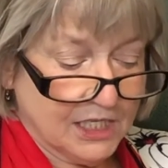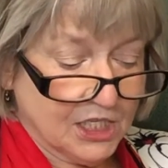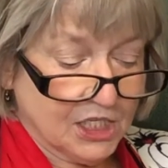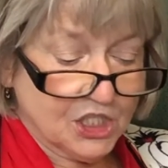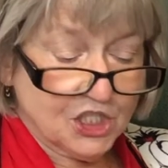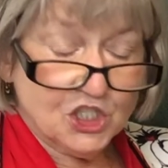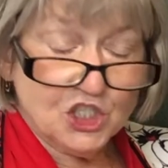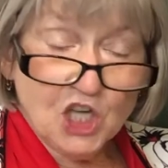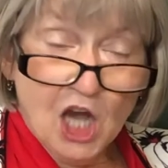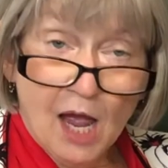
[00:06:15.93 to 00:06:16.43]

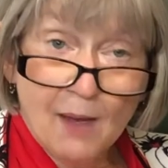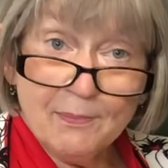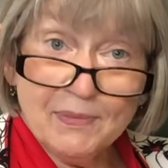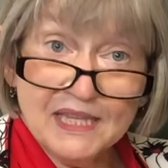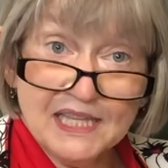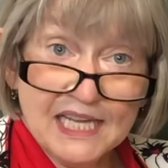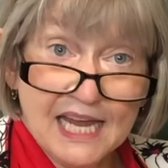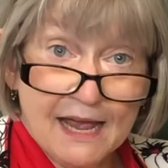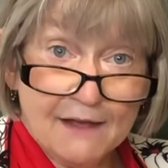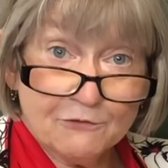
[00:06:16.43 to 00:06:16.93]
Shop in
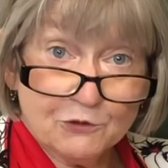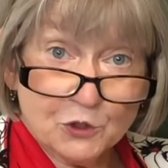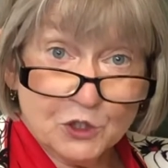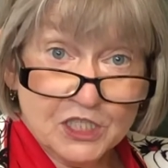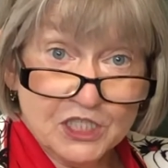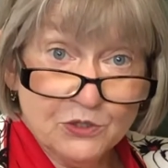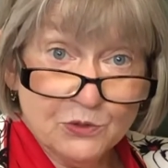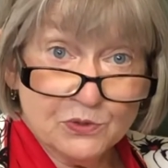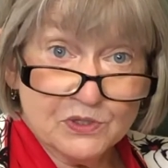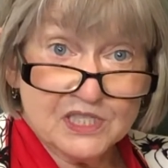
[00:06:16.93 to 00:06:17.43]
the
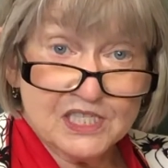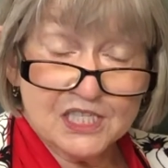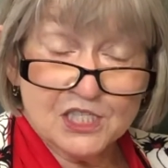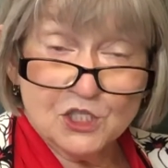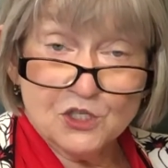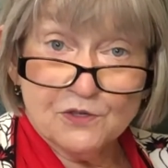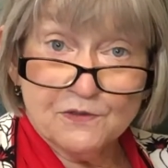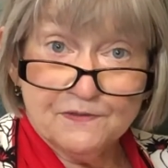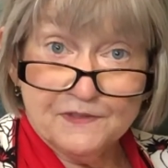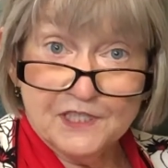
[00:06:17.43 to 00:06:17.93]
afternoon since
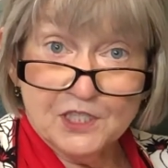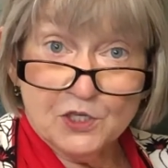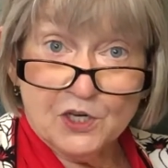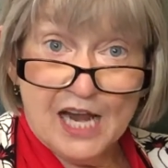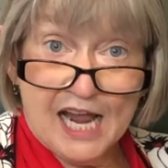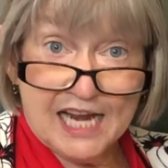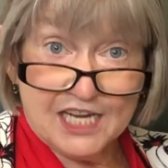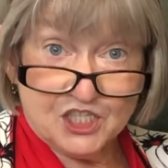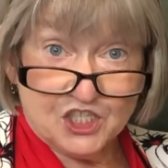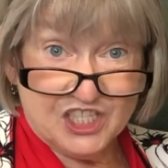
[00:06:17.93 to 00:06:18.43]
your feet are
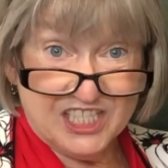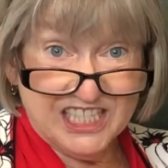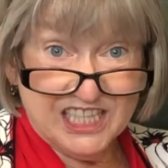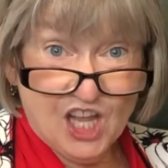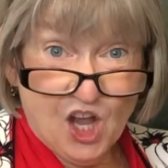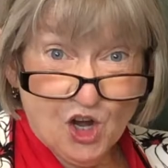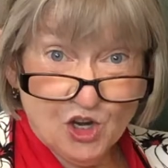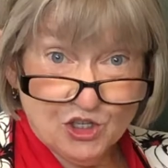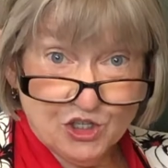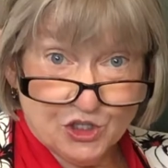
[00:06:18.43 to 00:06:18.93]
actually
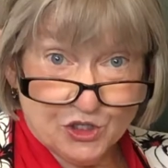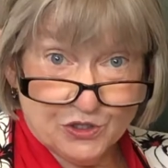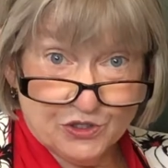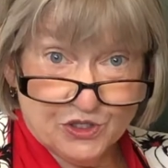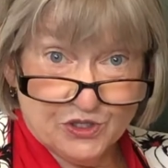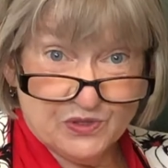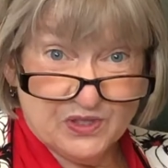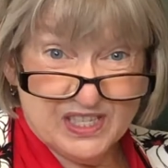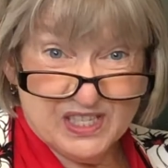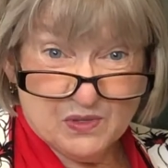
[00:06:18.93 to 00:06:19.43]
larger
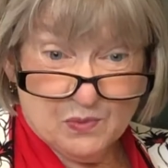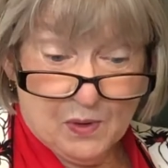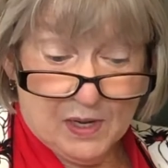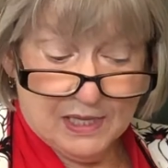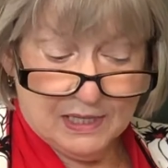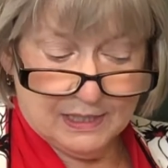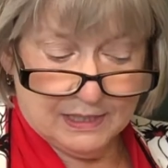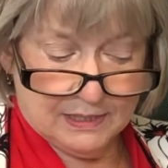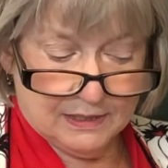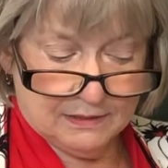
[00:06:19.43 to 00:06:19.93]
due to
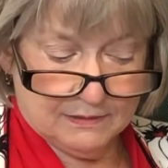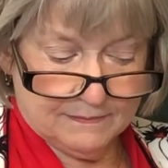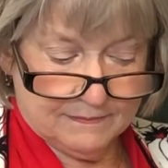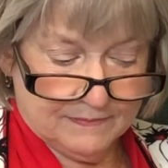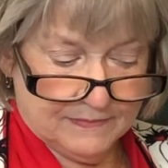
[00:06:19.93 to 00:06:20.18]
swelling.